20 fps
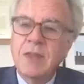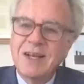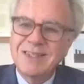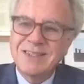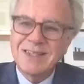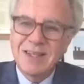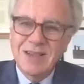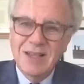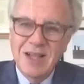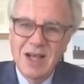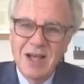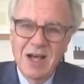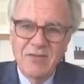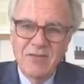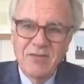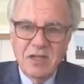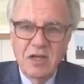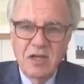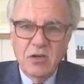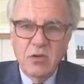It's a
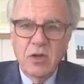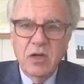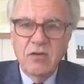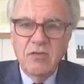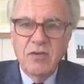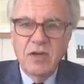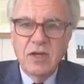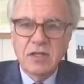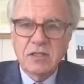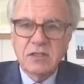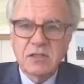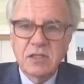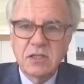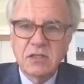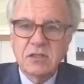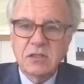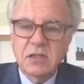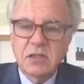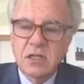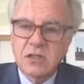live attenuated
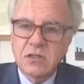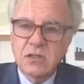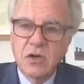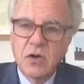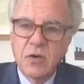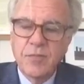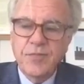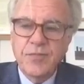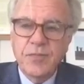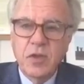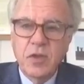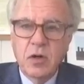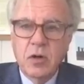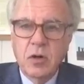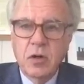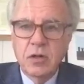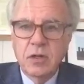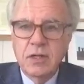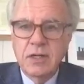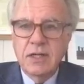vaccine, so
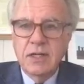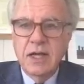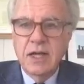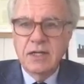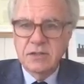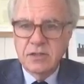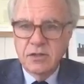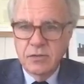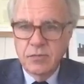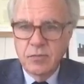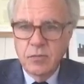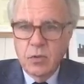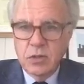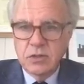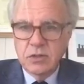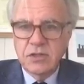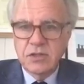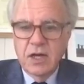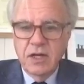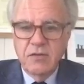it has
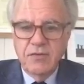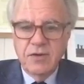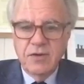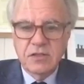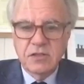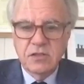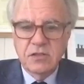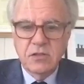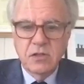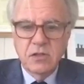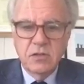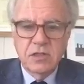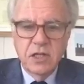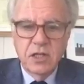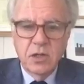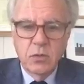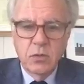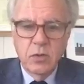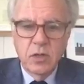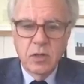more side effects
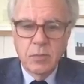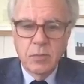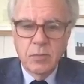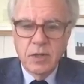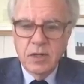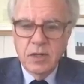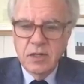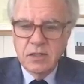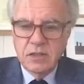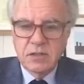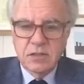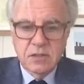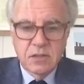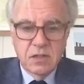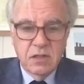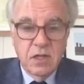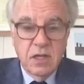associated with it, but it